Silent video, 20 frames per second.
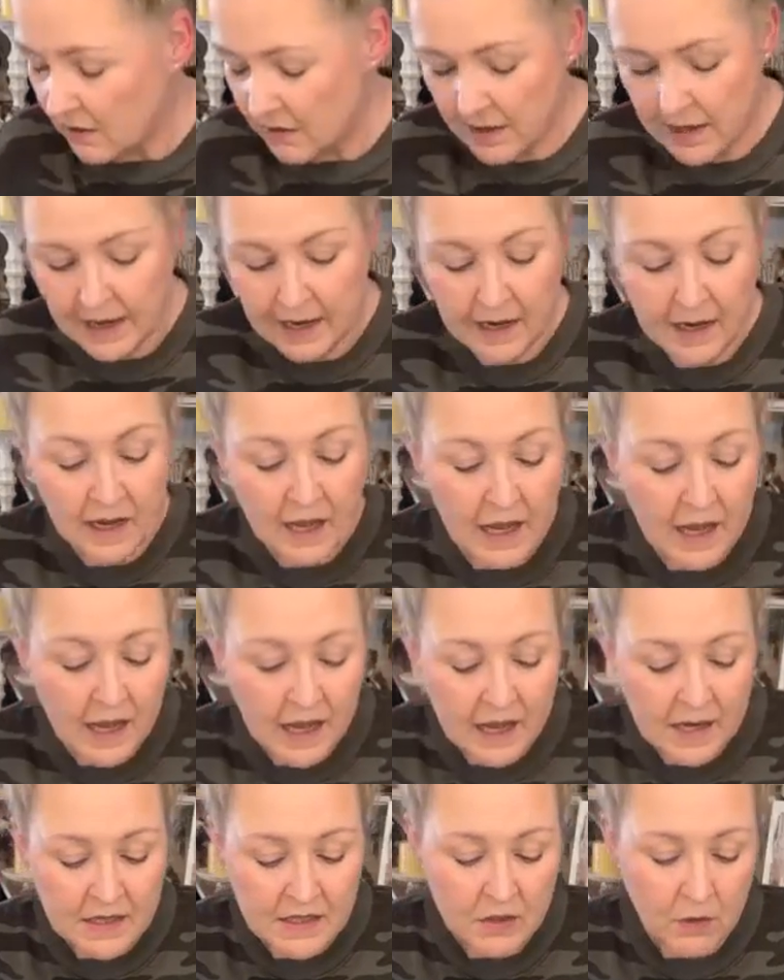Okay,
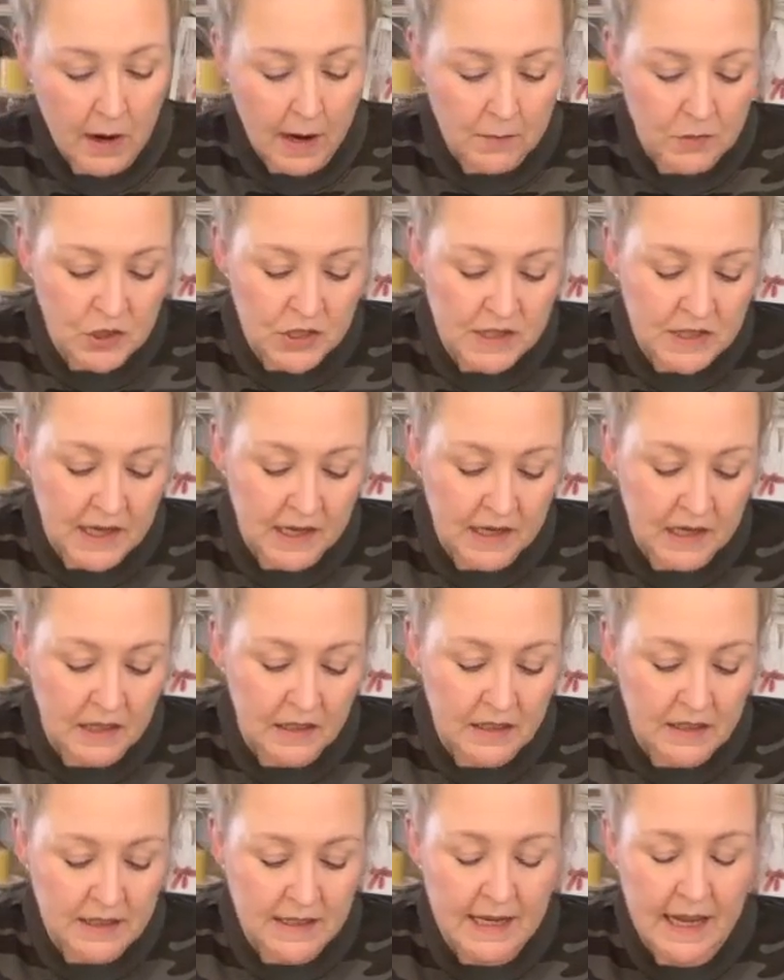so I'm just
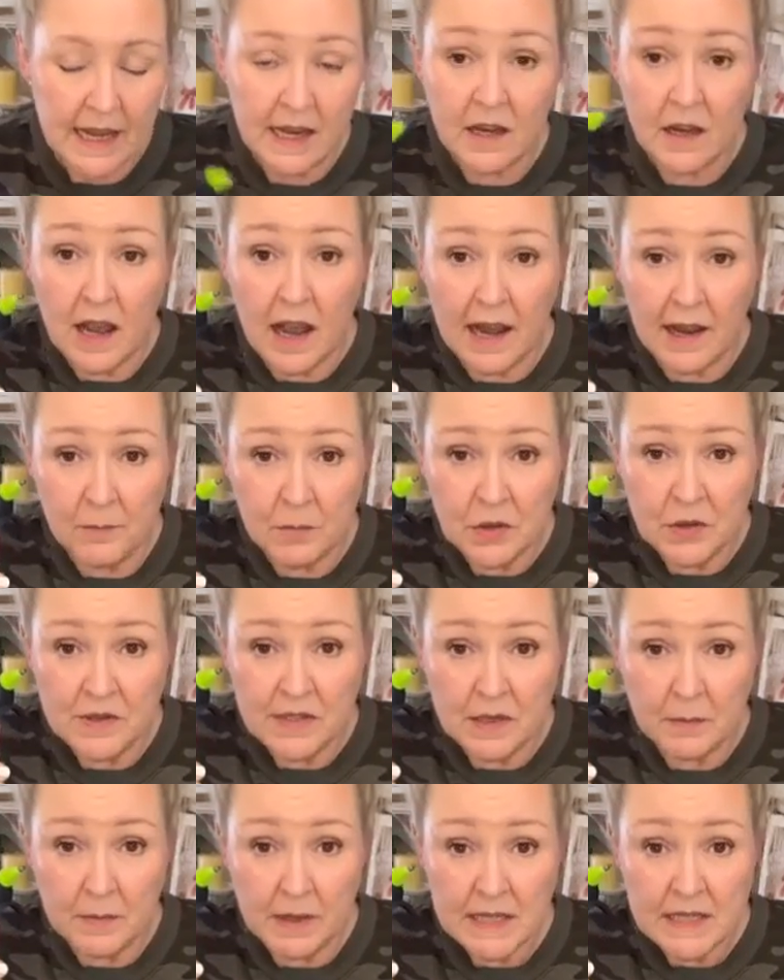gonna I'm
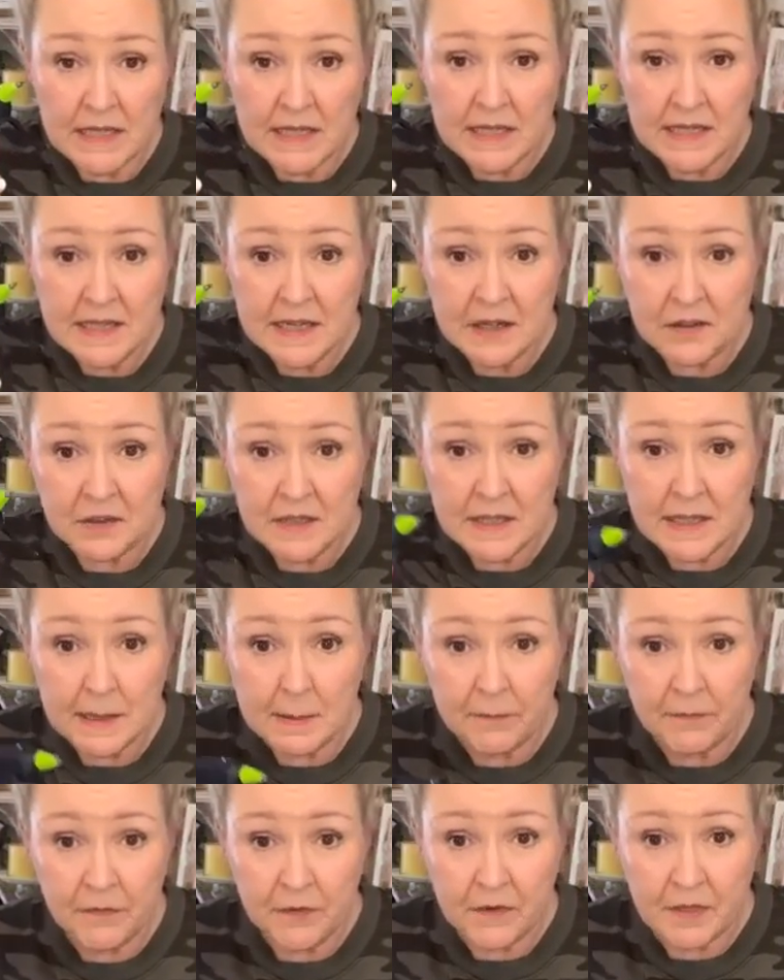using my detail
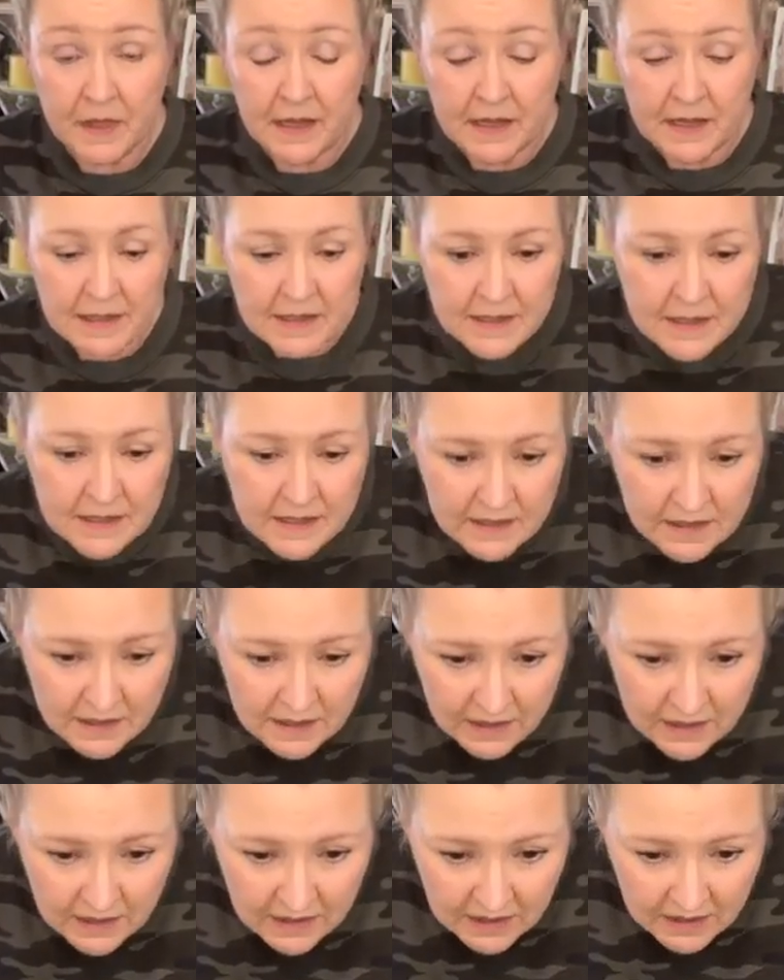tip for this.
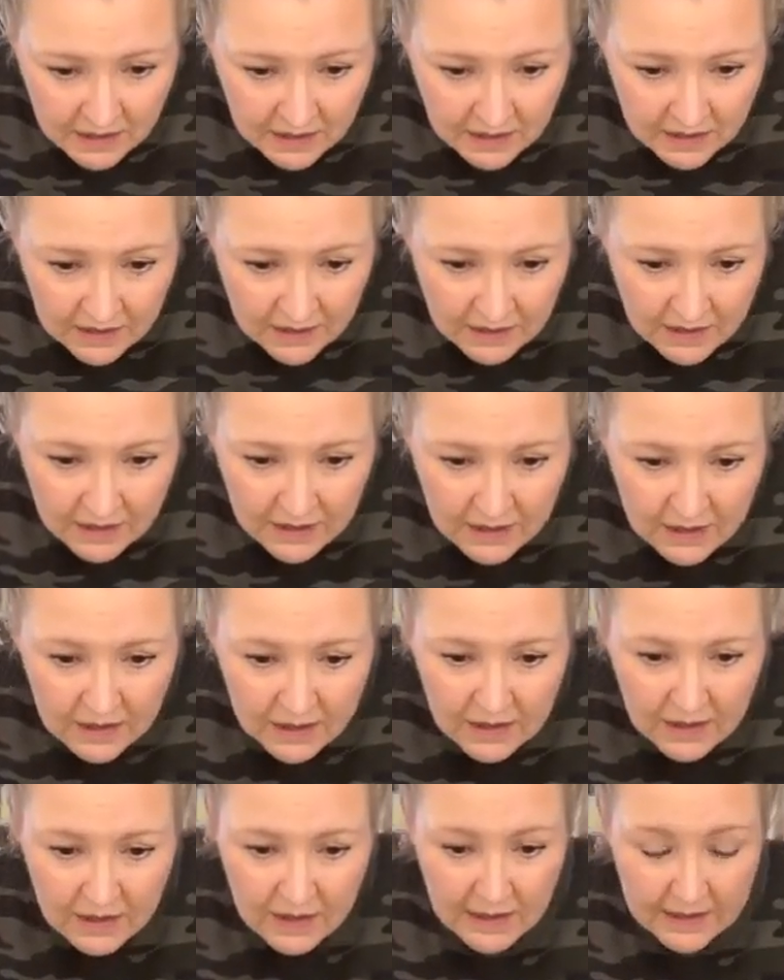
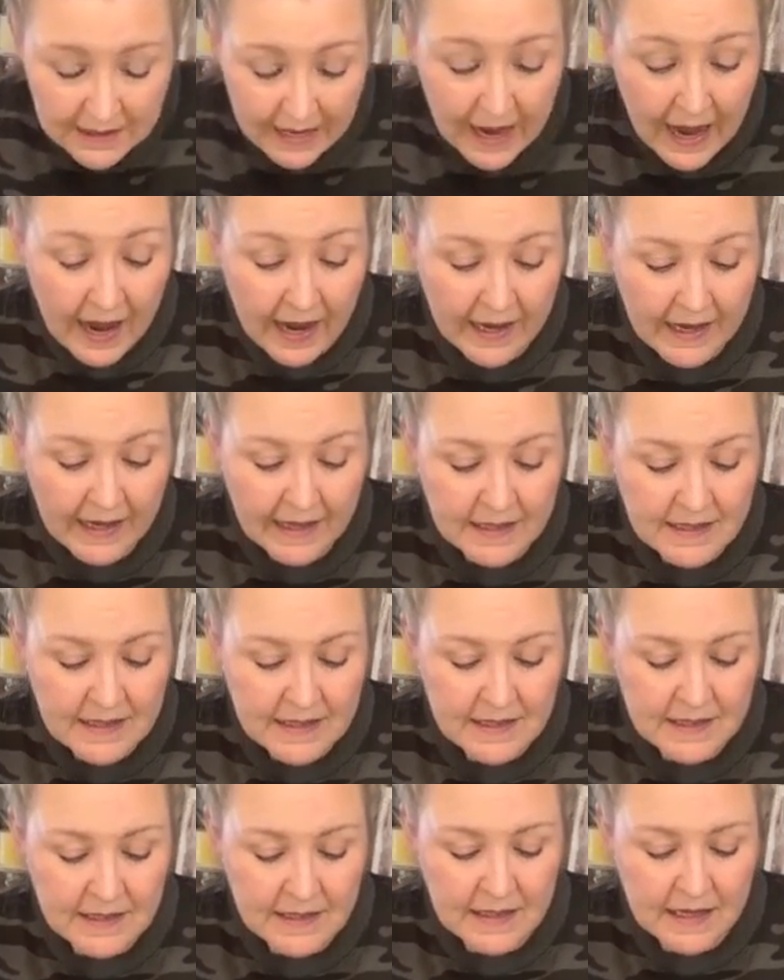Yeah,
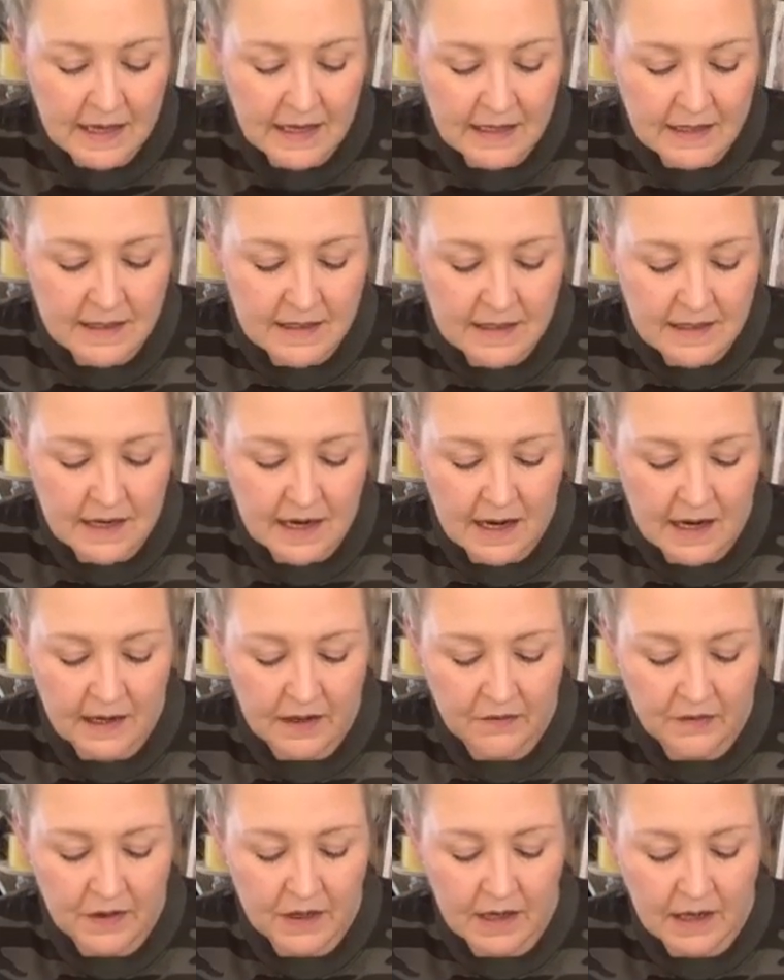it's
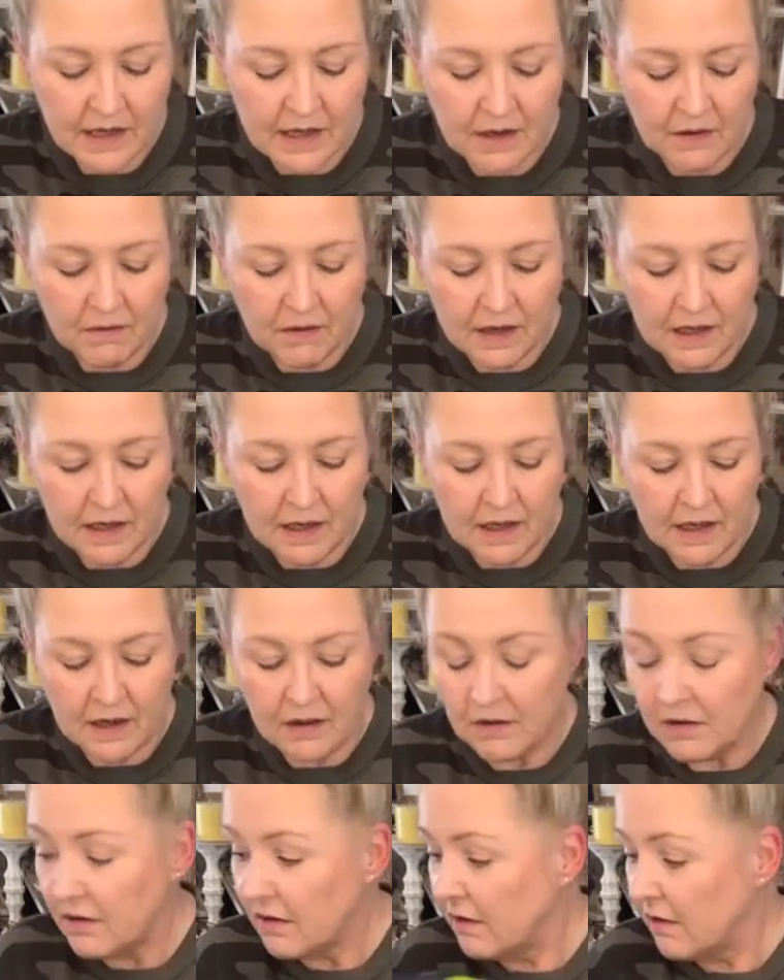kind of yucky right
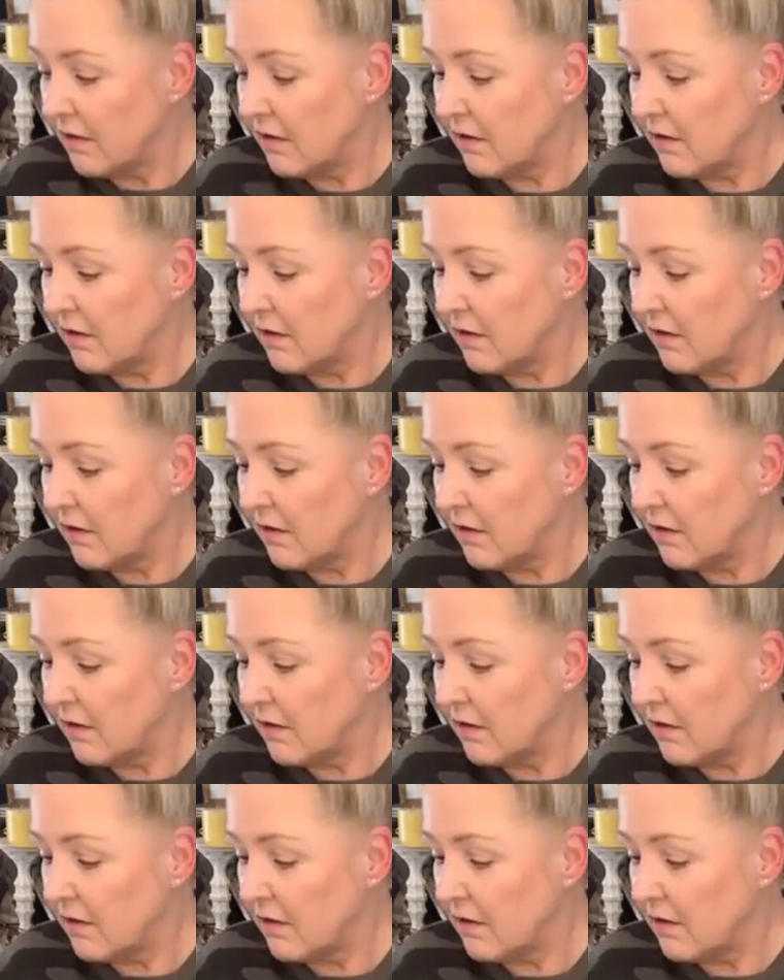now.